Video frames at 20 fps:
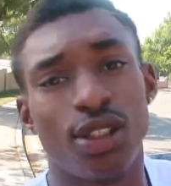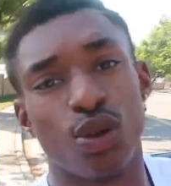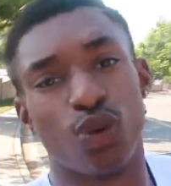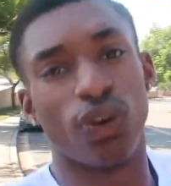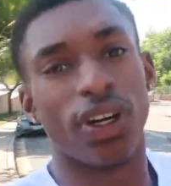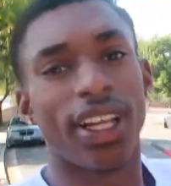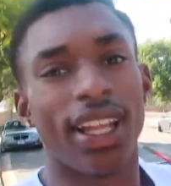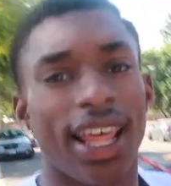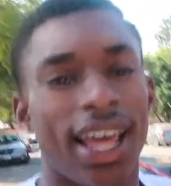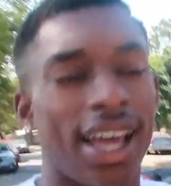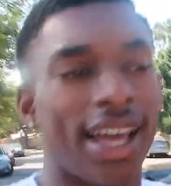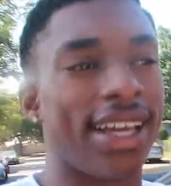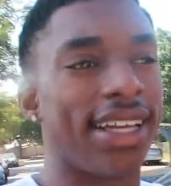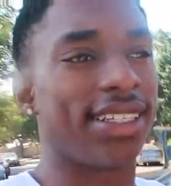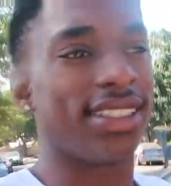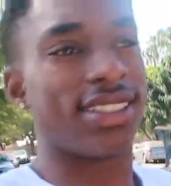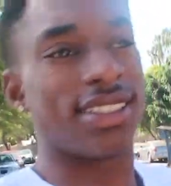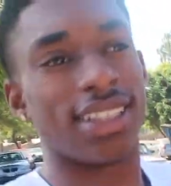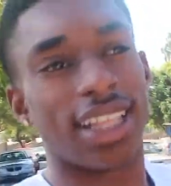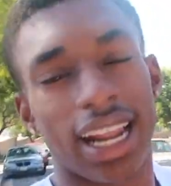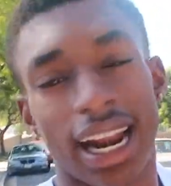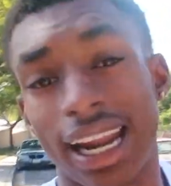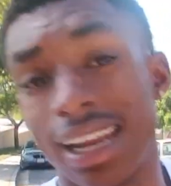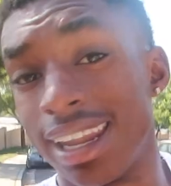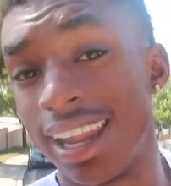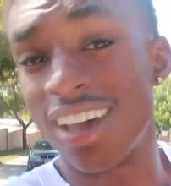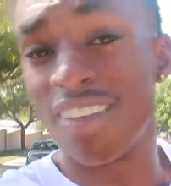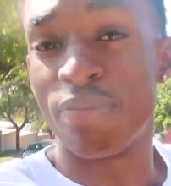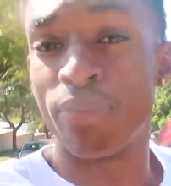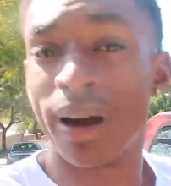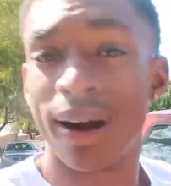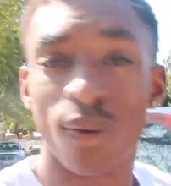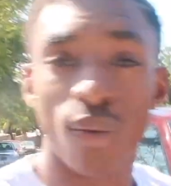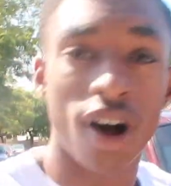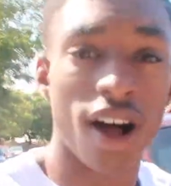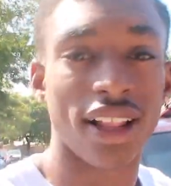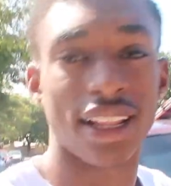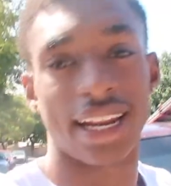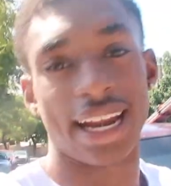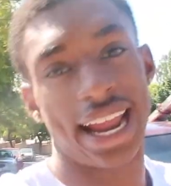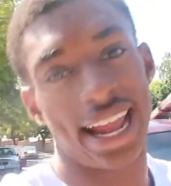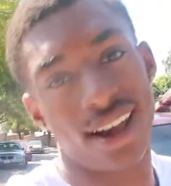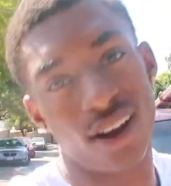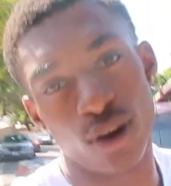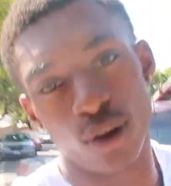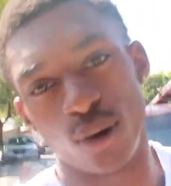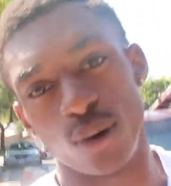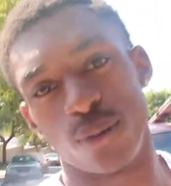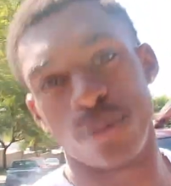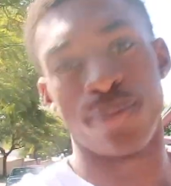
to realize that I left my wallet at home.